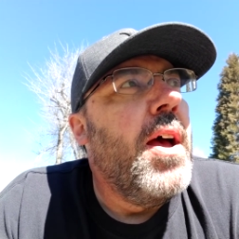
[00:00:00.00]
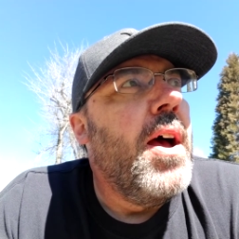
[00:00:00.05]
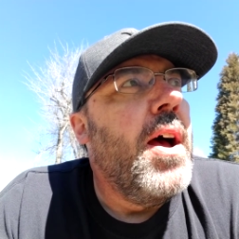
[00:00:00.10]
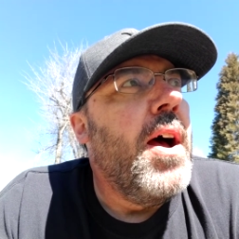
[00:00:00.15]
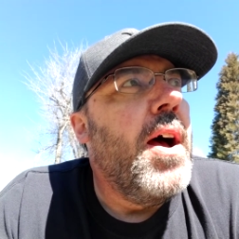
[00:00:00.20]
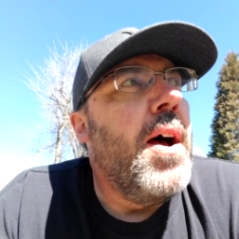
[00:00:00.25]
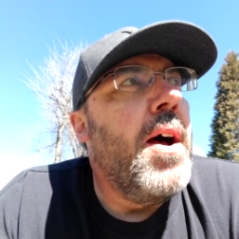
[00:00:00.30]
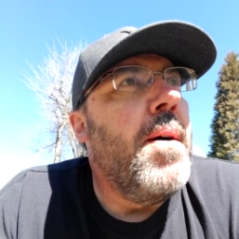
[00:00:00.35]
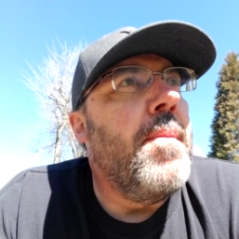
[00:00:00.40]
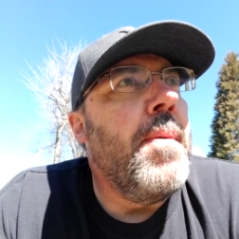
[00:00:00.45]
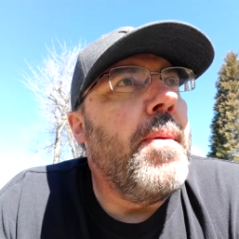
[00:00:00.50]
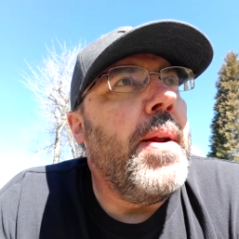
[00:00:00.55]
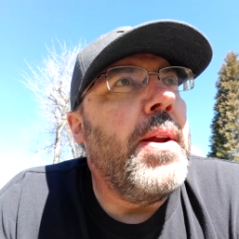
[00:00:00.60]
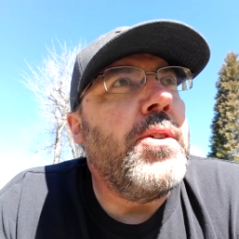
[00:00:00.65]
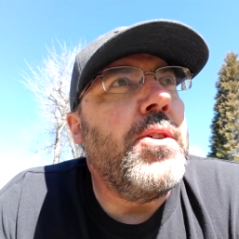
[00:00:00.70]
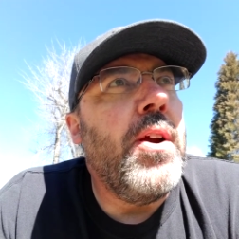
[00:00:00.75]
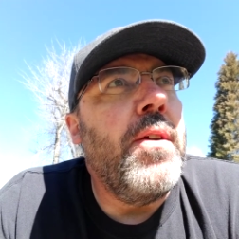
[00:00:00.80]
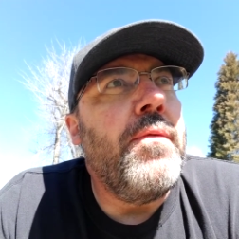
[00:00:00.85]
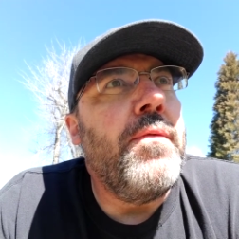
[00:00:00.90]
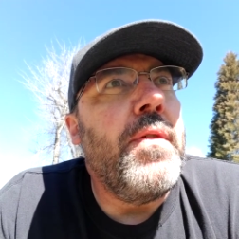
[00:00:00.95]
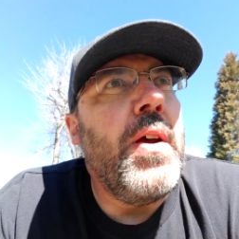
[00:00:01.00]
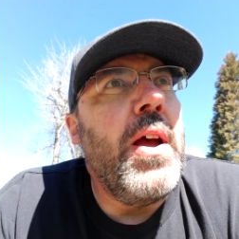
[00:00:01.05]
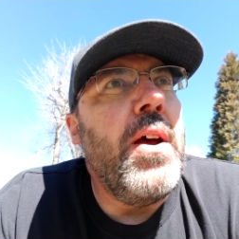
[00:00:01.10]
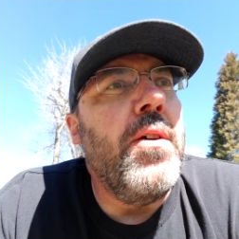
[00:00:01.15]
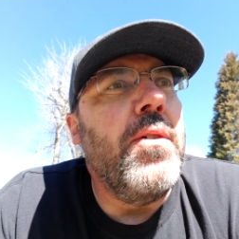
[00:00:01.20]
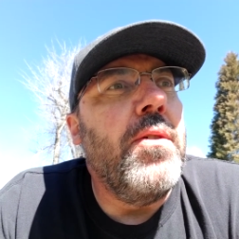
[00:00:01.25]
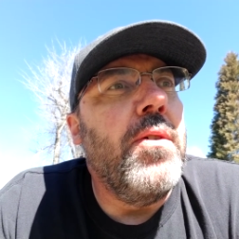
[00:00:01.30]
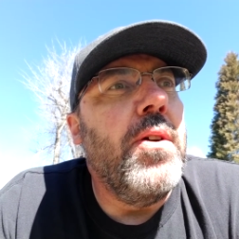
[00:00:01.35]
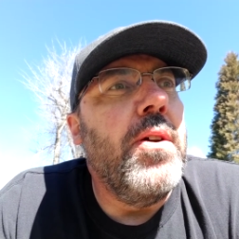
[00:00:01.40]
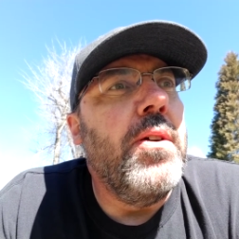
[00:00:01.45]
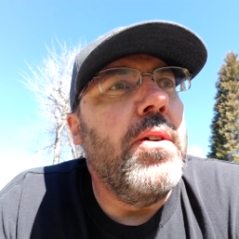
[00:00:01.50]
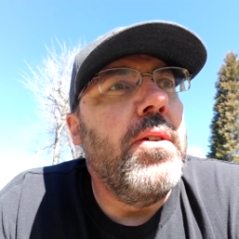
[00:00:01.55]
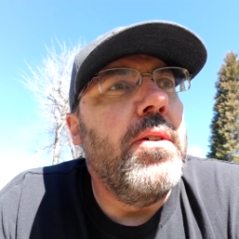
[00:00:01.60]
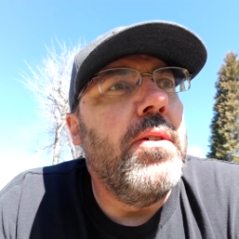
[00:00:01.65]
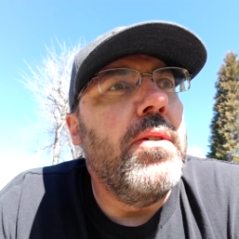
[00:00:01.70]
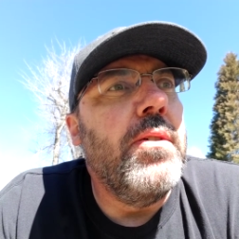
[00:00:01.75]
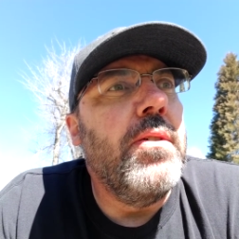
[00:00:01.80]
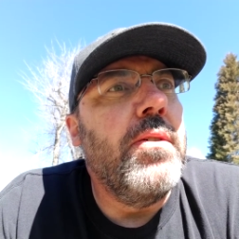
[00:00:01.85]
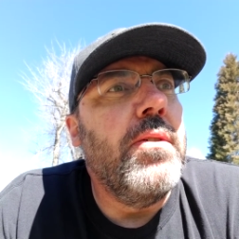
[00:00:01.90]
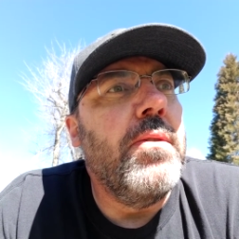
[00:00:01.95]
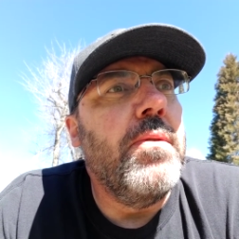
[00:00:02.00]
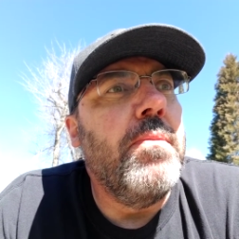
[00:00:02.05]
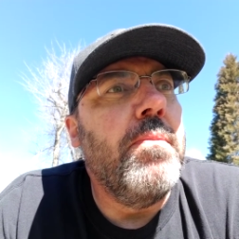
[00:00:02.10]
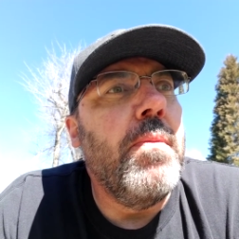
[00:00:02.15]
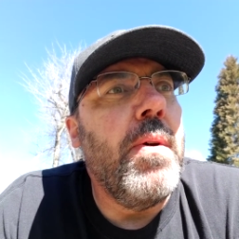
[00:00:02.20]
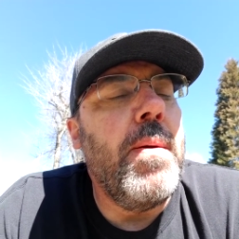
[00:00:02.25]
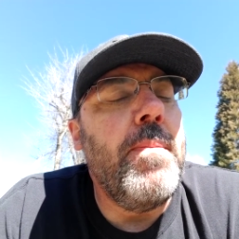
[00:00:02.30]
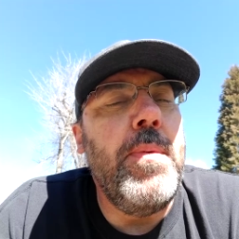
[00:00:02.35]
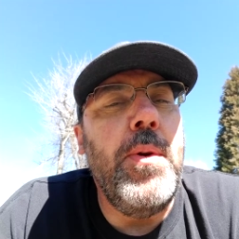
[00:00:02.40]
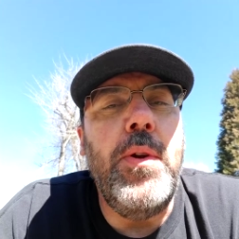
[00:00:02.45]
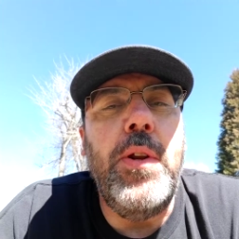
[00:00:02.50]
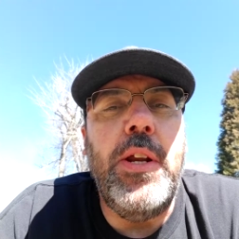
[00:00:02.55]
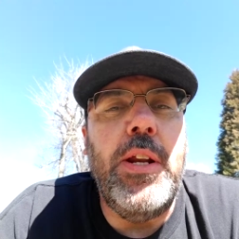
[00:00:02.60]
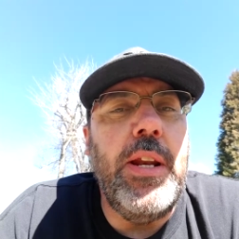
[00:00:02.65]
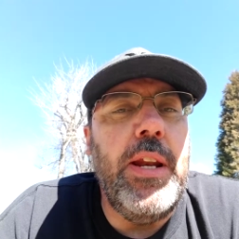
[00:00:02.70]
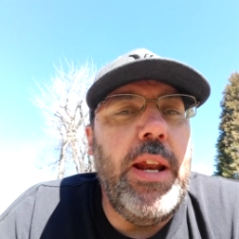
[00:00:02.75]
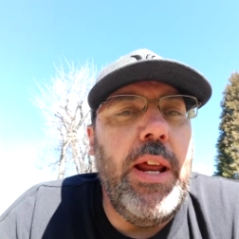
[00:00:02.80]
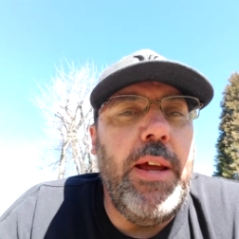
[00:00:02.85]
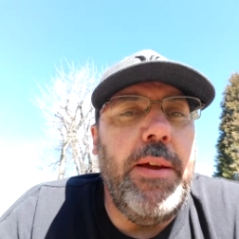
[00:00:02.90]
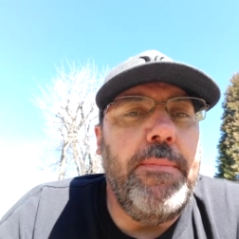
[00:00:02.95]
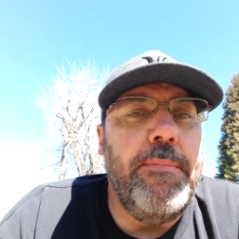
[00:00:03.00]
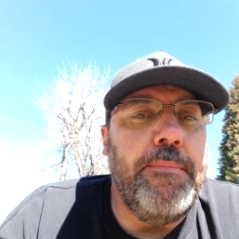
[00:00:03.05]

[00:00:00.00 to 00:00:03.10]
I'm not sure I found my beauty today.